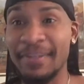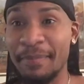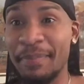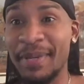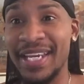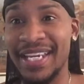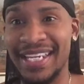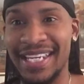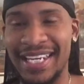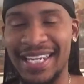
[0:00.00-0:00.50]

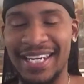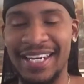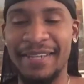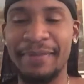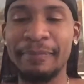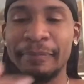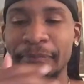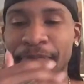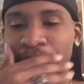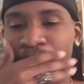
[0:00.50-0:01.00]
pick
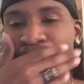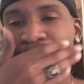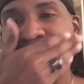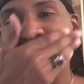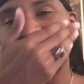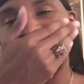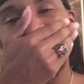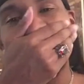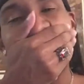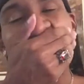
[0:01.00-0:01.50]
any,
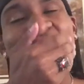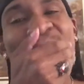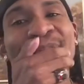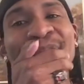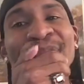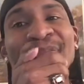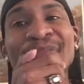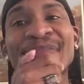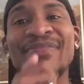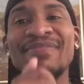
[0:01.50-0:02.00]

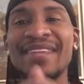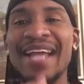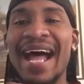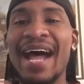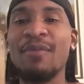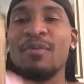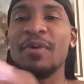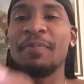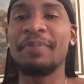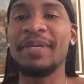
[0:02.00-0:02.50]

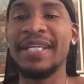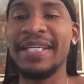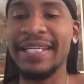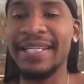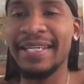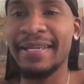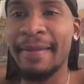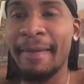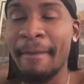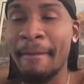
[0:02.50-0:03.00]
I would
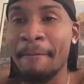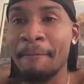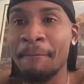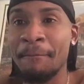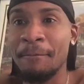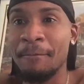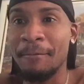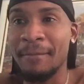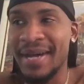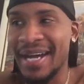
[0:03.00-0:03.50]
pick
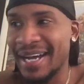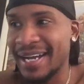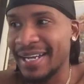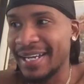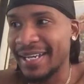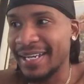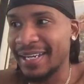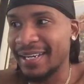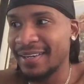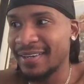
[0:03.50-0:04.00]

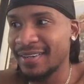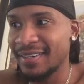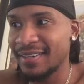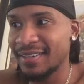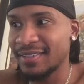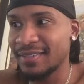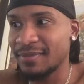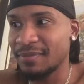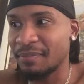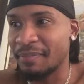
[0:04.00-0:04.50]
my
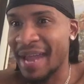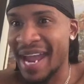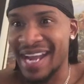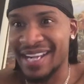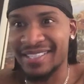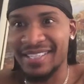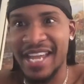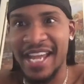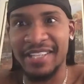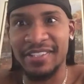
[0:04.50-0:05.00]

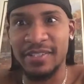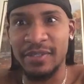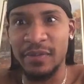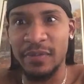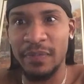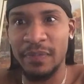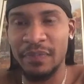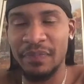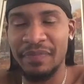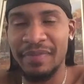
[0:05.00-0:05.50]
back
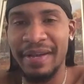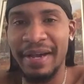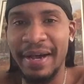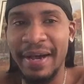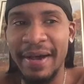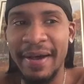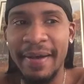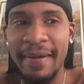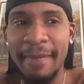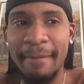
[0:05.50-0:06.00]
tattoo.
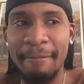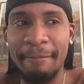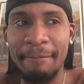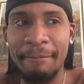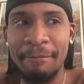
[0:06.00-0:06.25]
I